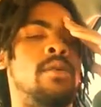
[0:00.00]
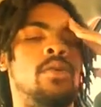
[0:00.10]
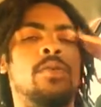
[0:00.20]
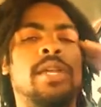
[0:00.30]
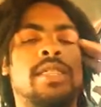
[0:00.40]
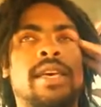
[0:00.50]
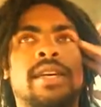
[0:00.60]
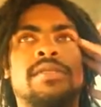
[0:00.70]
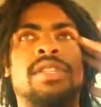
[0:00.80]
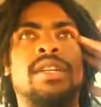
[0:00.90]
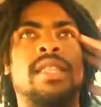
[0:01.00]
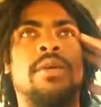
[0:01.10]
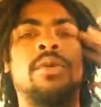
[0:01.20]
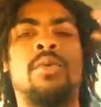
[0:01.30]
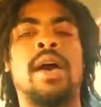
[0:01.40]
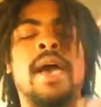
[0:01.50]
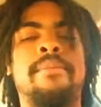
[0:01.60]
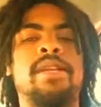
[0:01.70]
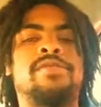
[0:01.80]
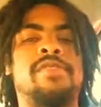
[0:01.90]
when we think of shit that we want
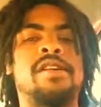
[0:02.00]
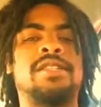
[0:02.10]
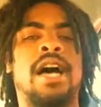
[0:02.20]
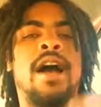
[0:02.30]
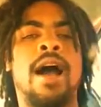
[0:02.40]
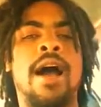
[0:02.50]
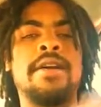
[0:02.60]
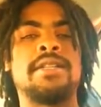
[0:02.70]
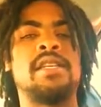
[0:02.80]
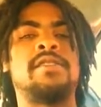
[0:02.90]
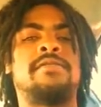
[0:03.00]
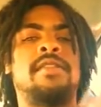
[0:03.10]
happiness for us, our higher self,